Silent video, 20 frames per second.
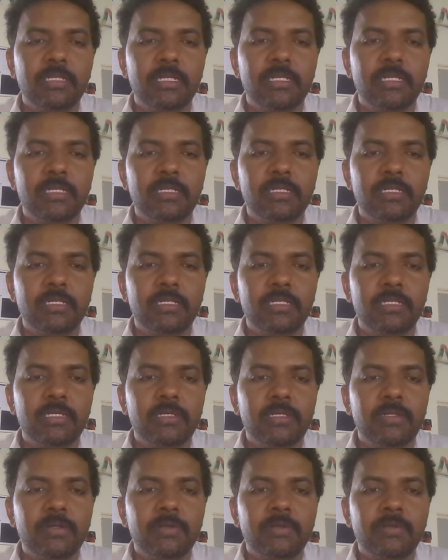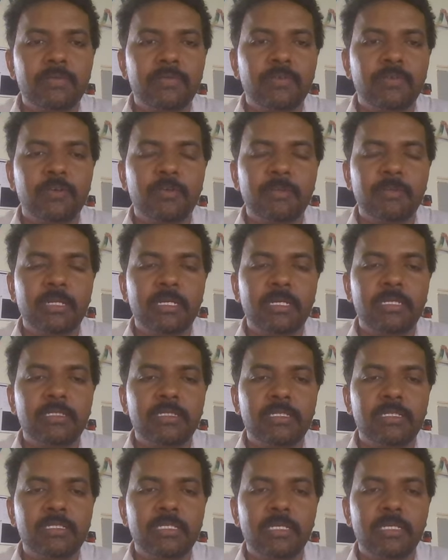there are four band
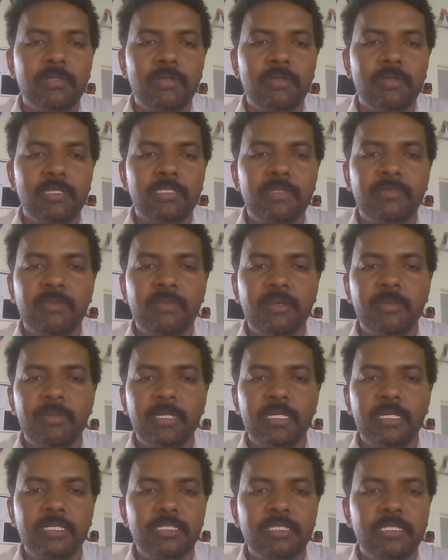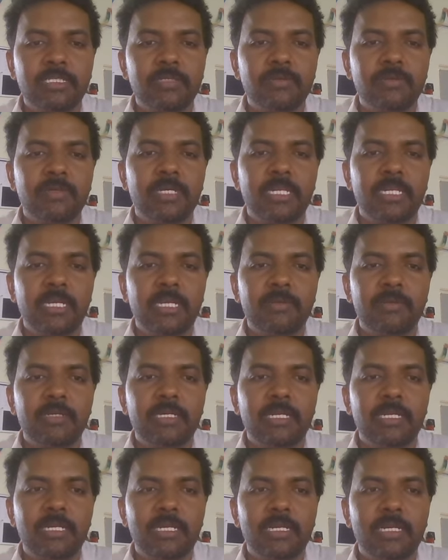resistors as well as the five band resistors we are
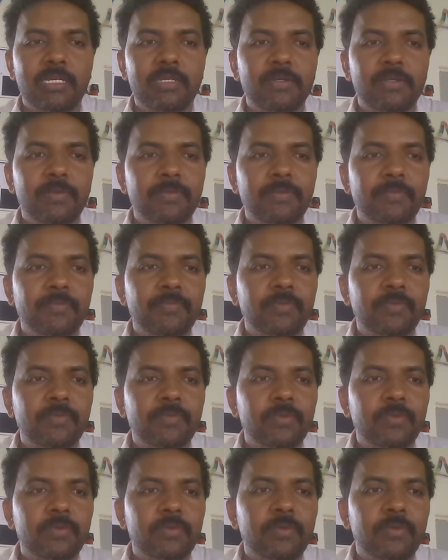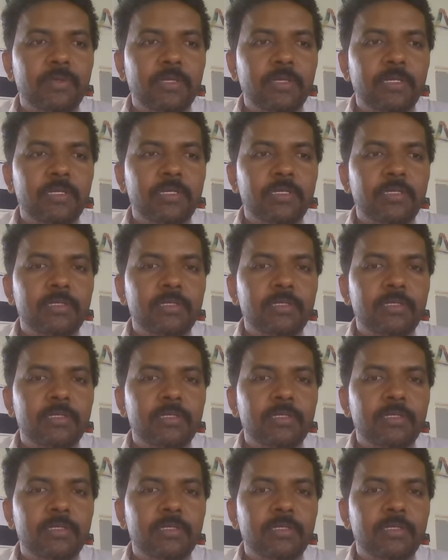having currently. Okay.